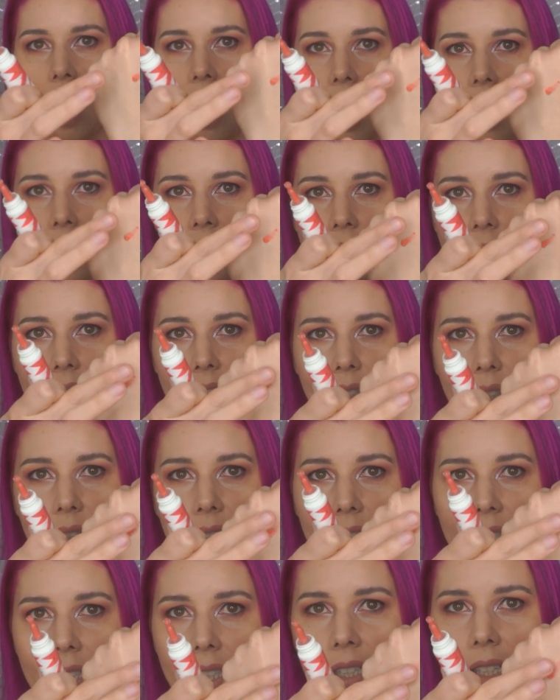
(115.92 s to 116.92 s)
I
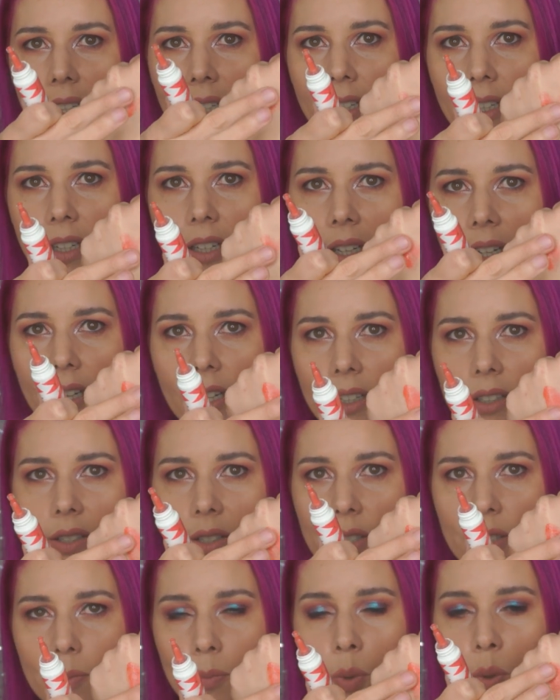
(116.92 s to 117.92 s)
literally
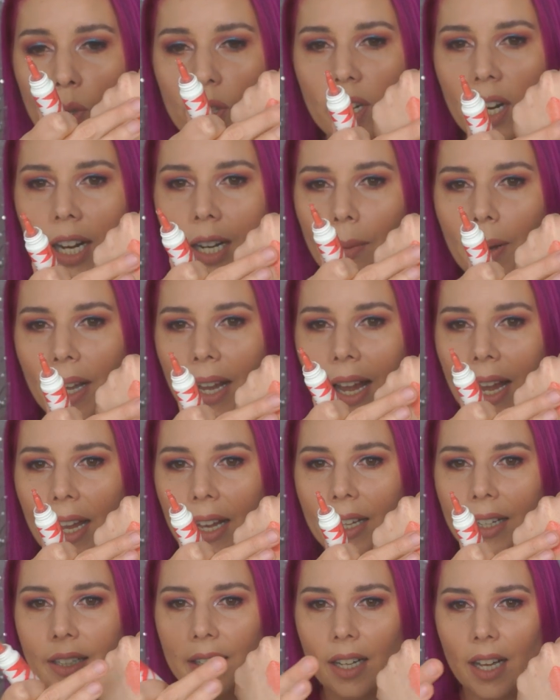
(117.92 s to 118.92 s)
smooth it out of my
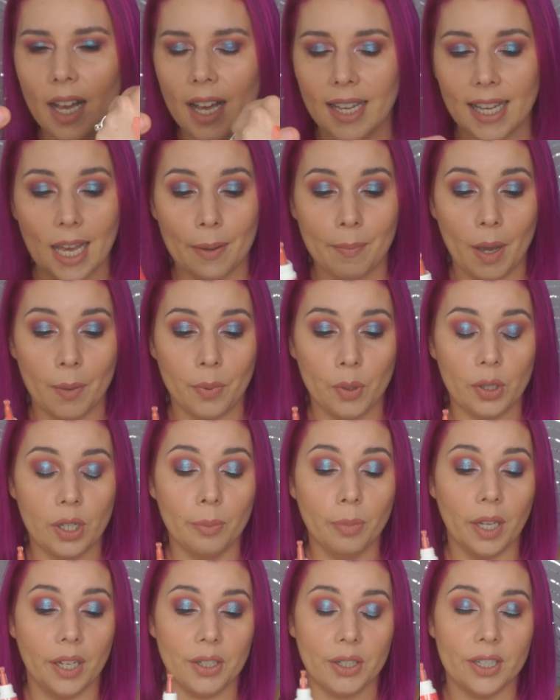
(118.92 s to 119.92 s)
hand, get my beauty
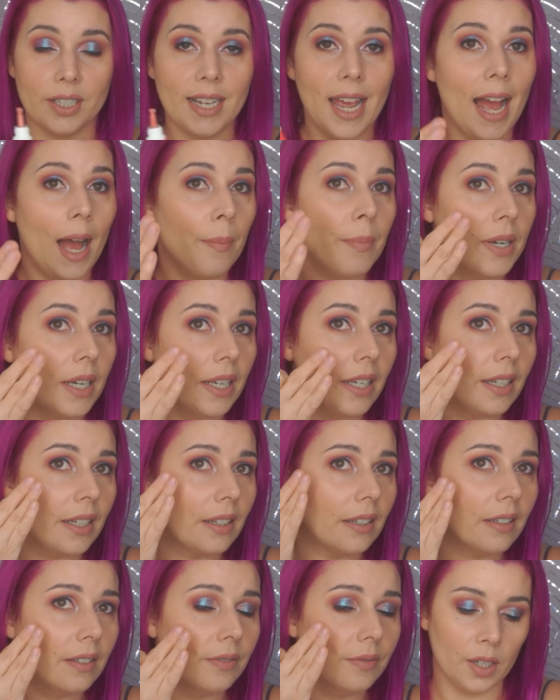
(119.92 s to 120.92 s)
blender, tap it
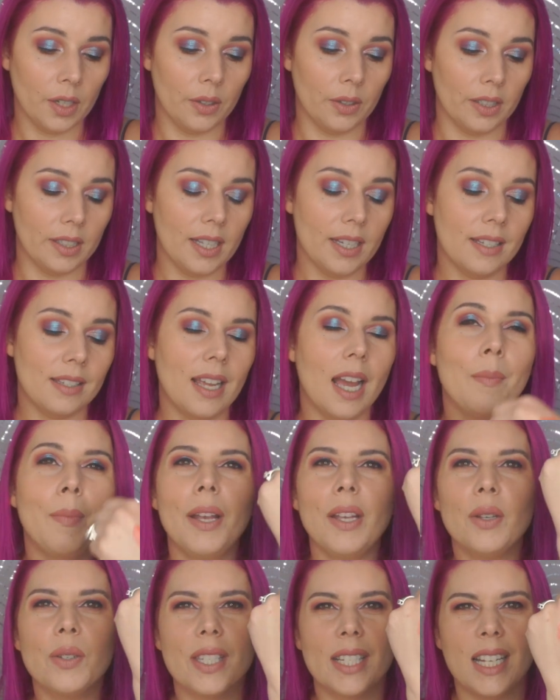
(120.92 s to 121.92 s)
in, go like this. I
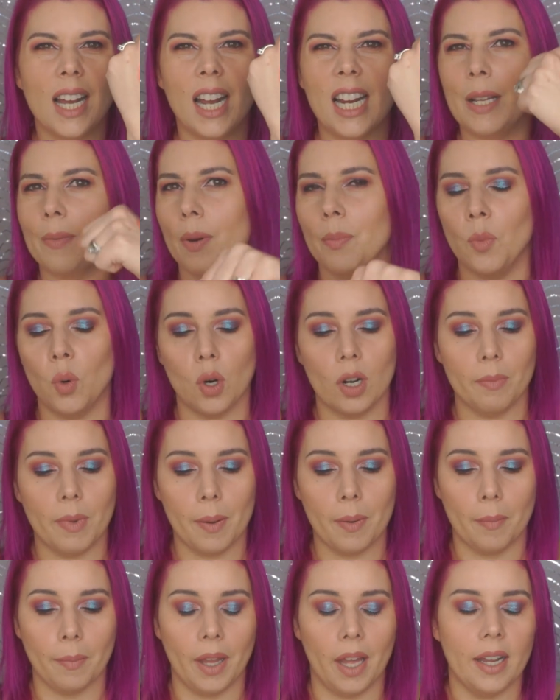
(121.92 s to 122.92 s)
might use a tiny bit more, maybe
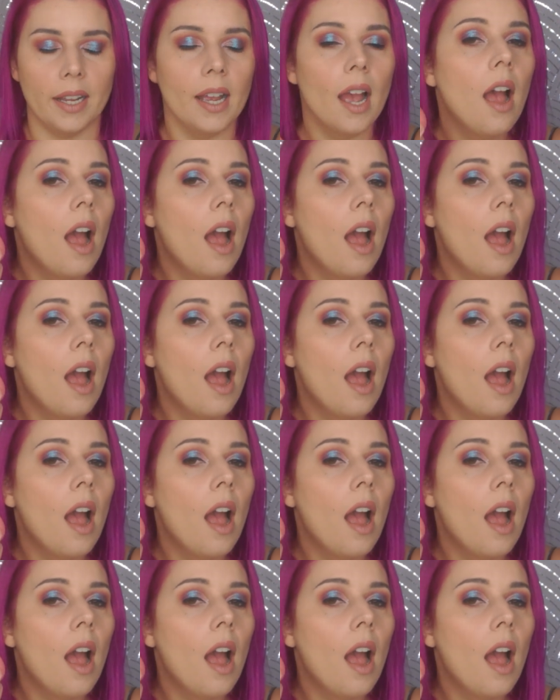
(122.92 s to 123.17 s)
I'm lying.